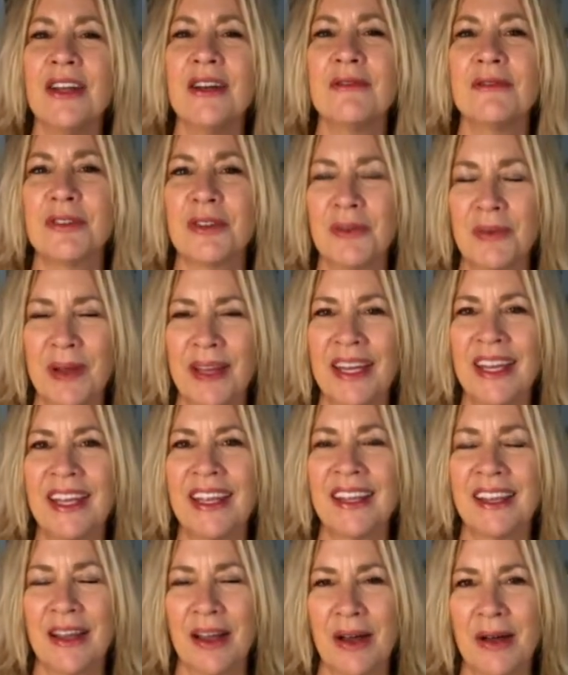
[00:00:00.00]
for when
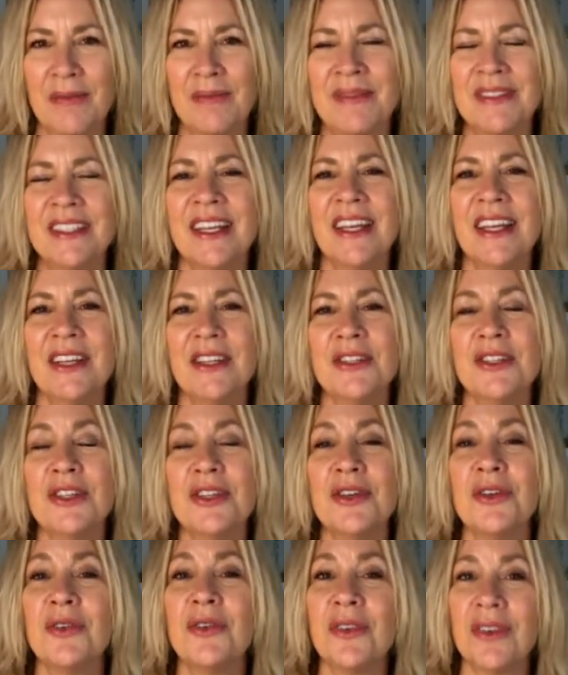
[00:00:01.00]
it comes
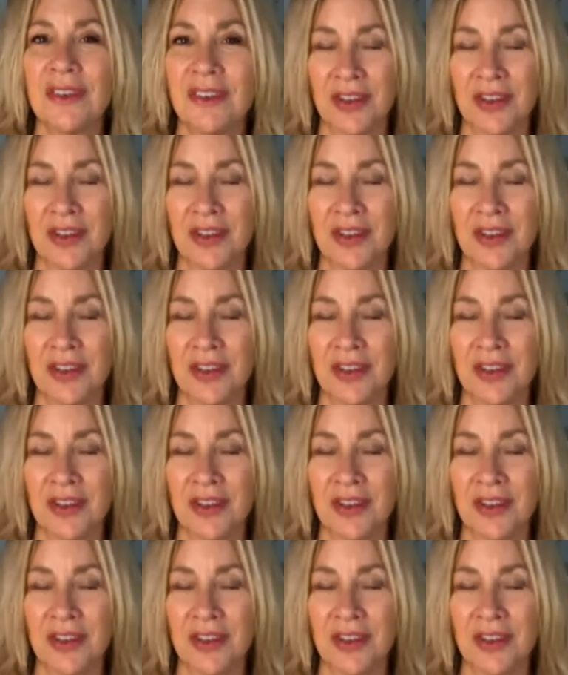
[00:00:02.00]
to